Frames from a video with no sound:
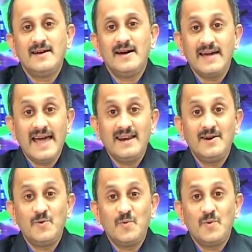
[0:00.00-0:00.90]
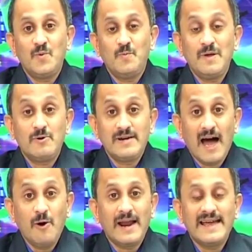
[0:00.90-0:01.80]
Again, we would
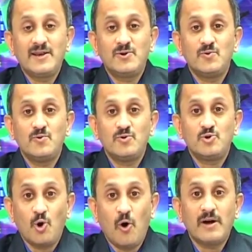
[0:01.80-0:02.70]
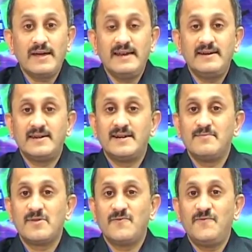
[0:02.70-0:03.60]
now like to talk in
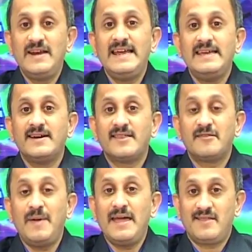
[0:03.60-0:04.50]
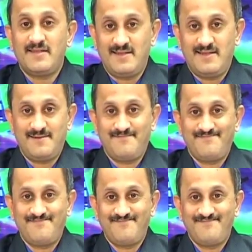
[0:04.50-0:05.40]
terms of linear spaces.
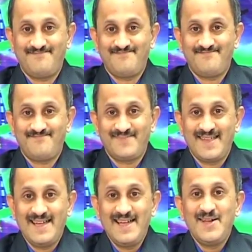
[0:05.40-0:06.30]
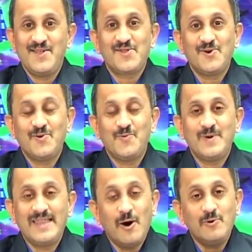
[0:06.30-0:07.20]
So,
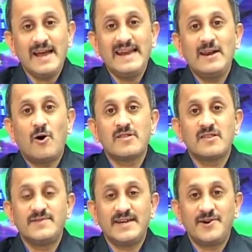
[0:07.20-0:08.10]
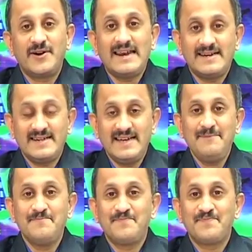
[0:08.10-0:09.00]
without any loss of
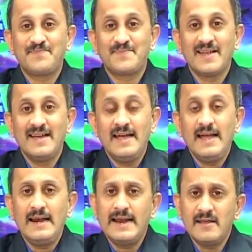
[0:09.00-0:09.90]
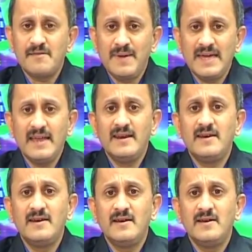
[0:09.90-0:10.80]
generality, let us
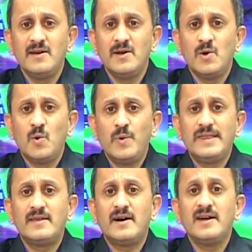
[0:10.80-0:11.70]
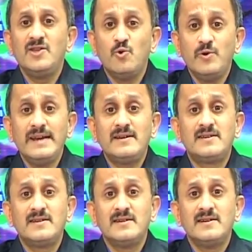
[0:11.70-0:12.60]
begin with a
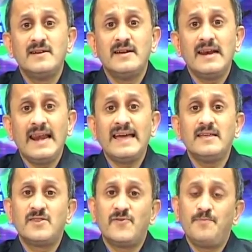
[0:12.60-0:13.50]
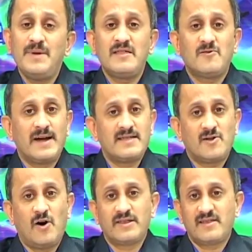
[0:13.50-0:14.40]
unit length for
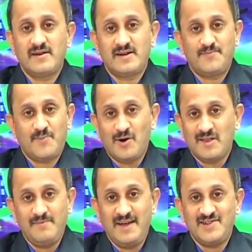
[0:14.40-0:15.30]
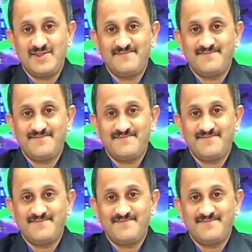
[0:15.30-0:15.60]
piecewise constant approximation.